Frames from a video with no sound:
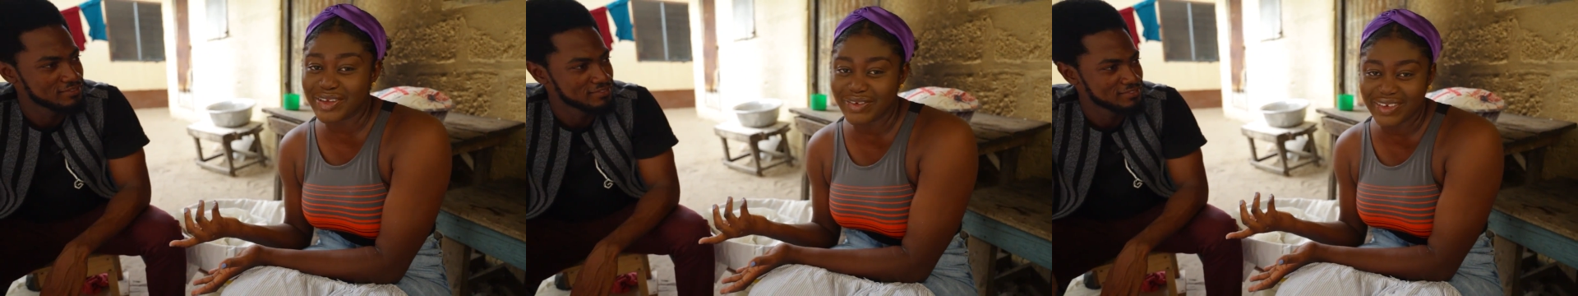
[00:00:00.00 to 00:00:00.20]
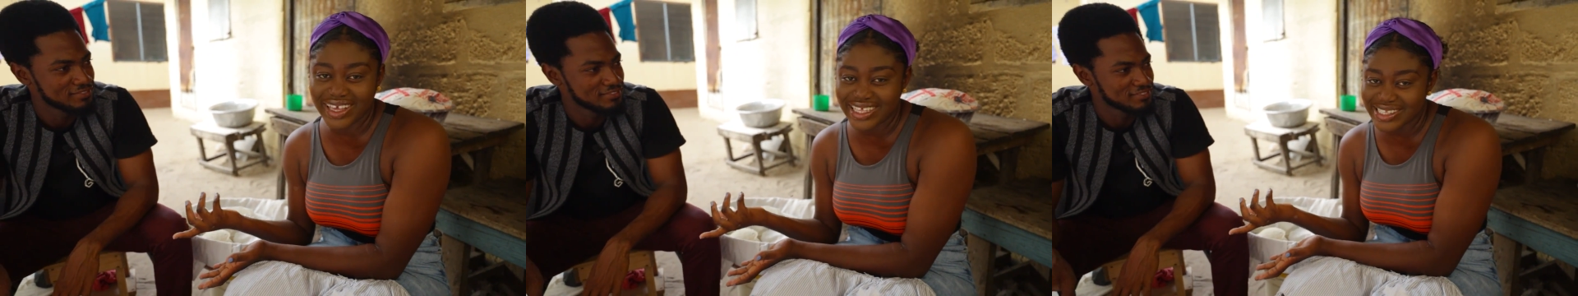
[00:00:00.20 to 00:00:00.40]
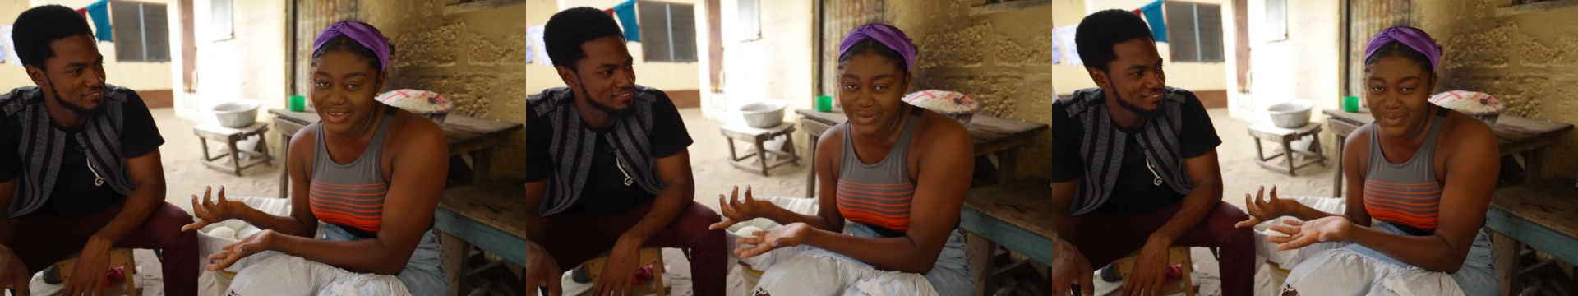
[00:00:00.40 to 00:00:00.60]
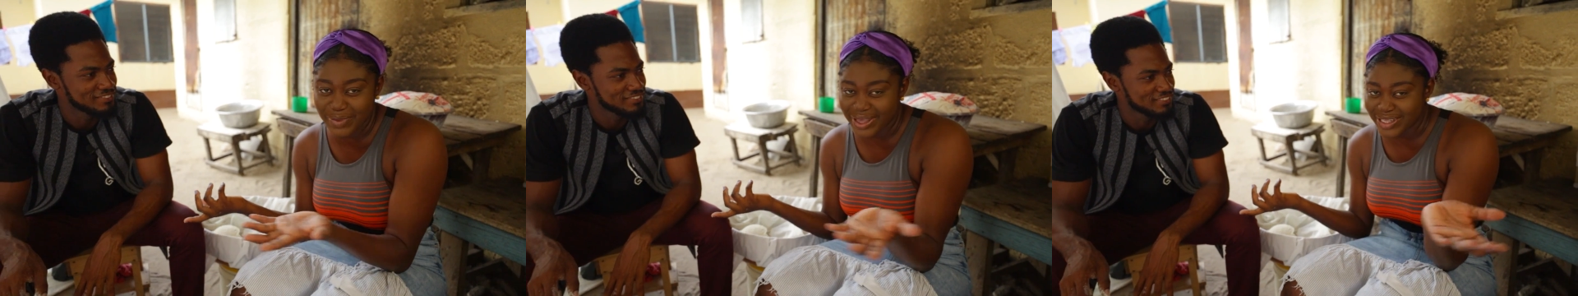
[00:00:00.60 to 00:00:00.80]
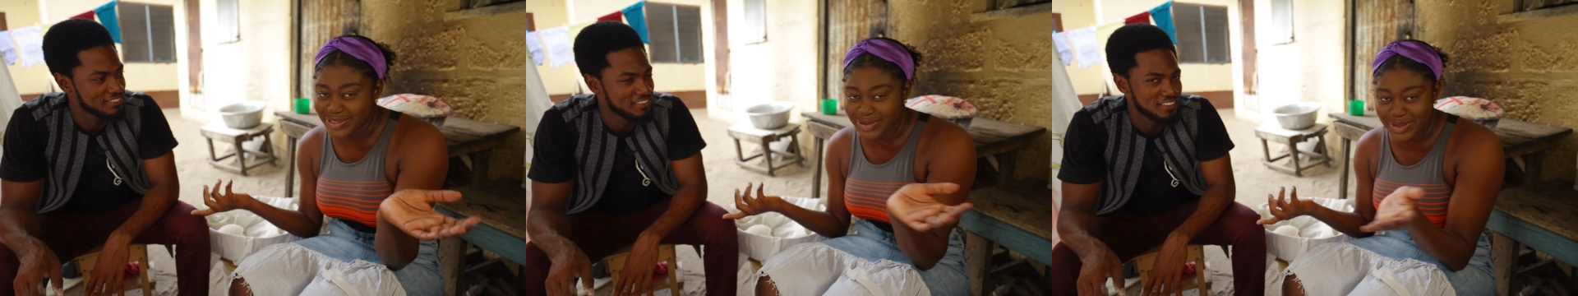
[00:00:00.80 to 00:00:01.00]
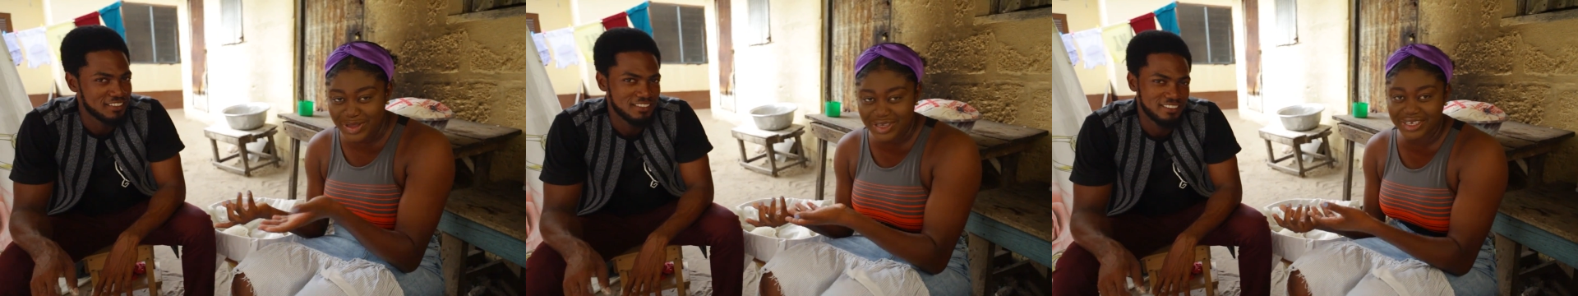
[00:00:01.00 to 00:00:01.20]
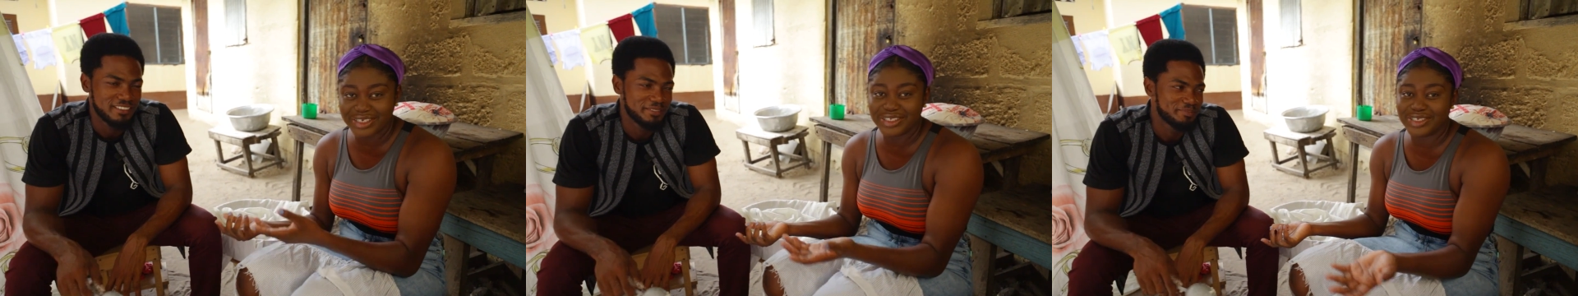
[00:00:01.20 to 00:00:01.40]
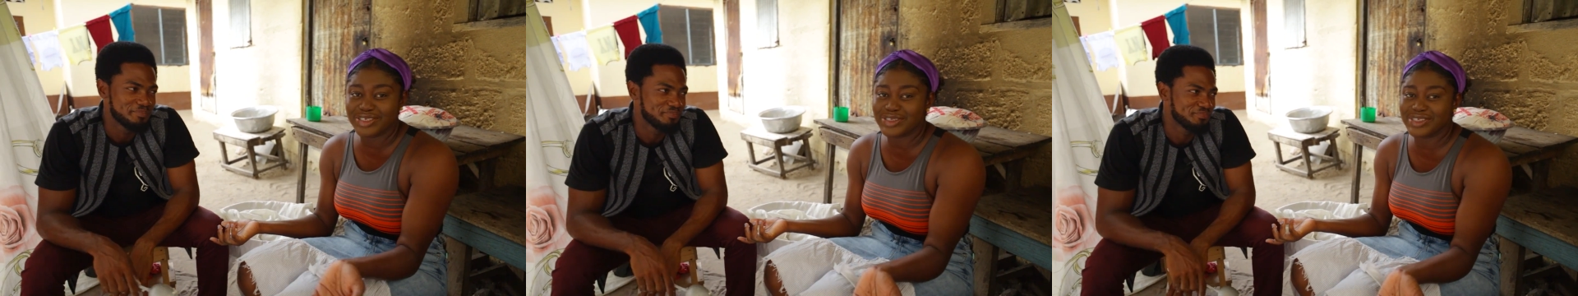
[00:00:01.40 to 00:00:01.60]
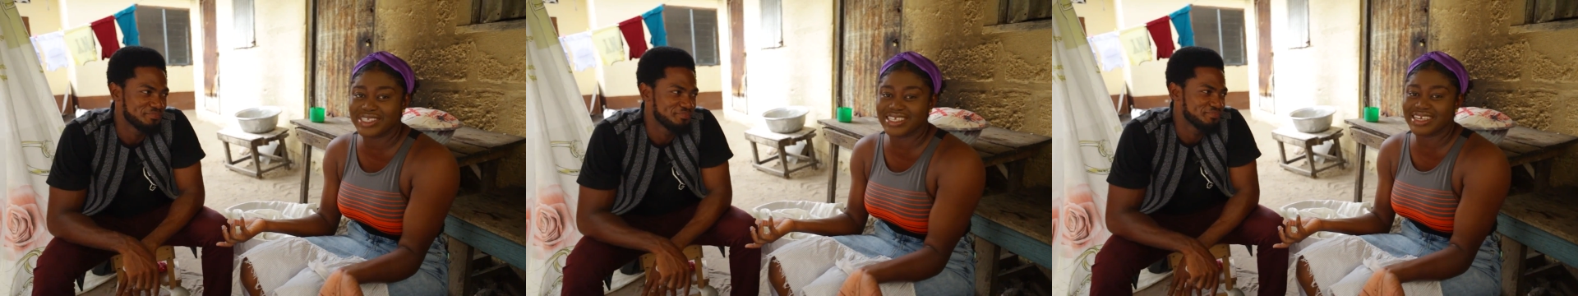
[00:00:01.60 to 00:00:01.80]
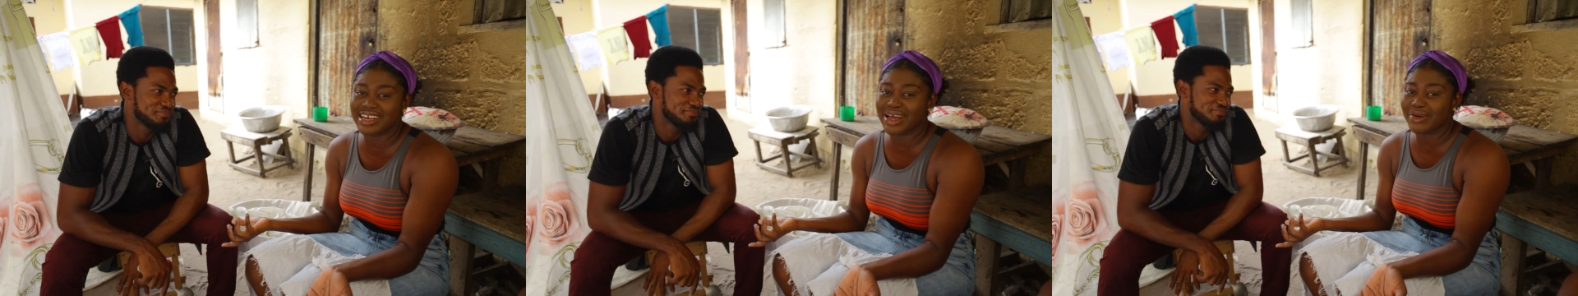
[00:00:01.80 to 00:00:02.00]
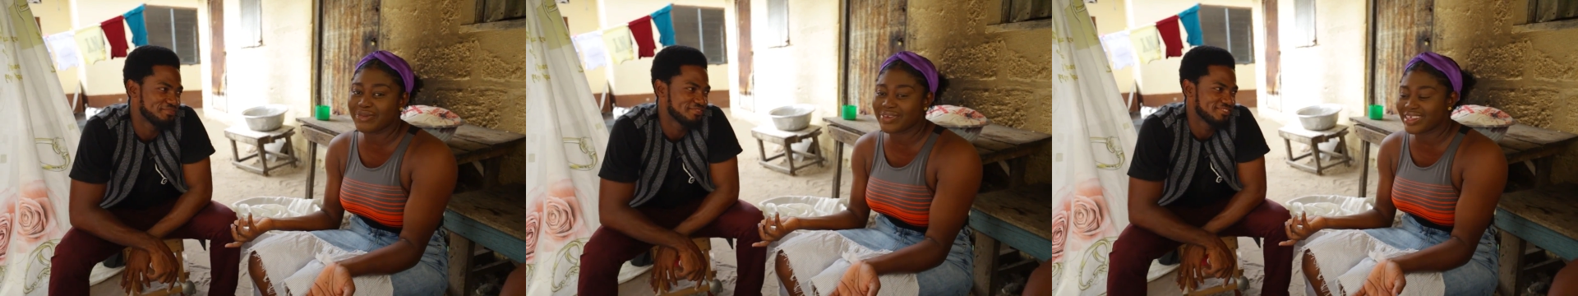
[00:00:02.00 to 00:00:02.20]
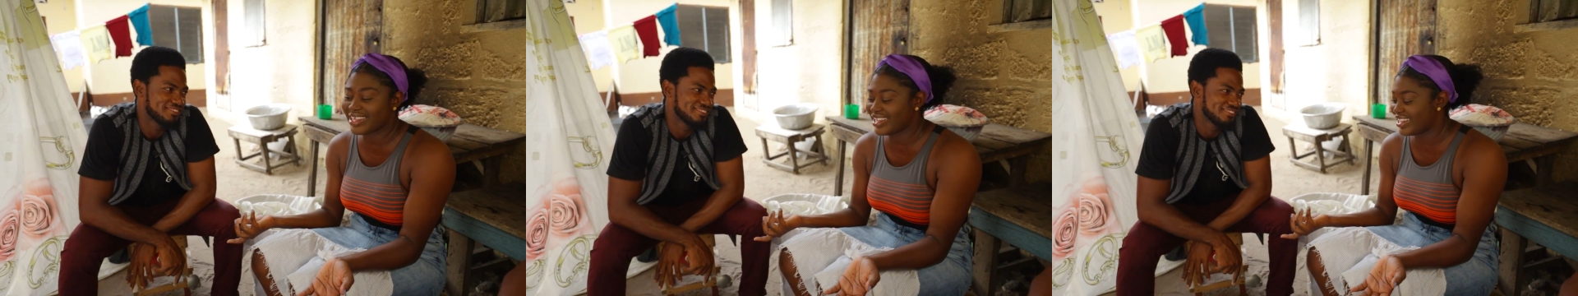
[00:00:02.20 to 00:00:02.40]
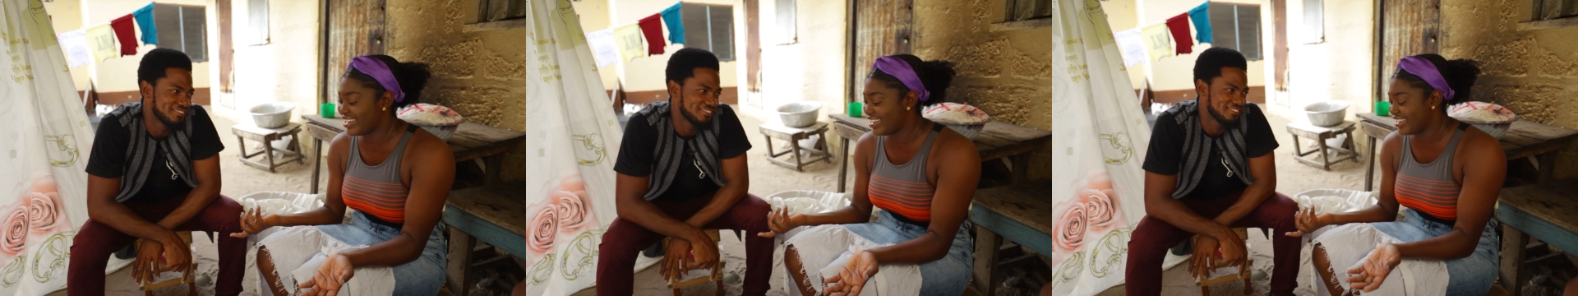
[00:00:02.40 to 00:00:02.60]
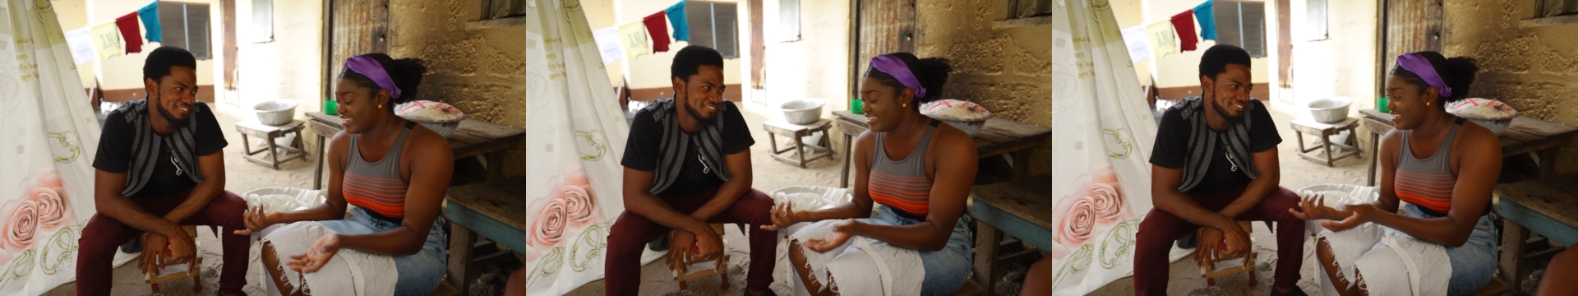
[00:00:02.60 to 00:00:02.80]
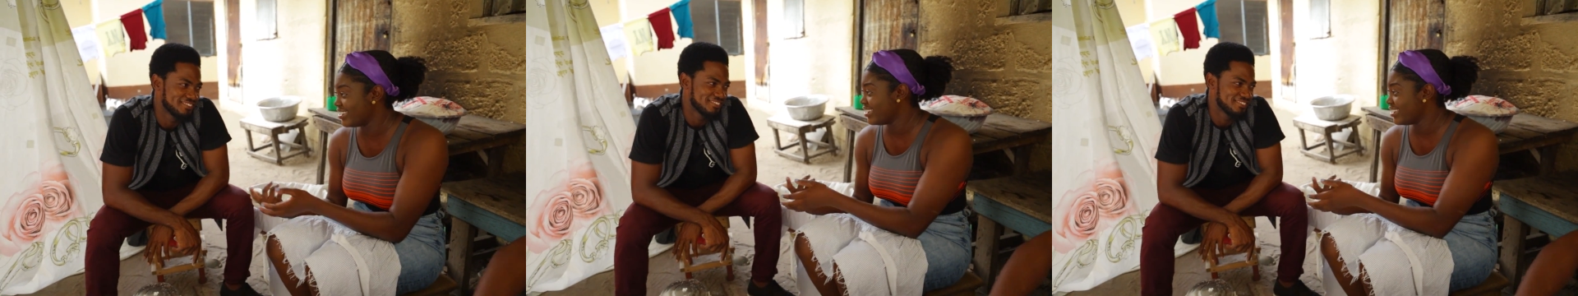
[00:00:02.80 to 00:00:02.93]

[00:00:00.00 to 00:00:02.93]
Speaker 1: of getting bent, so you can just use a napkin.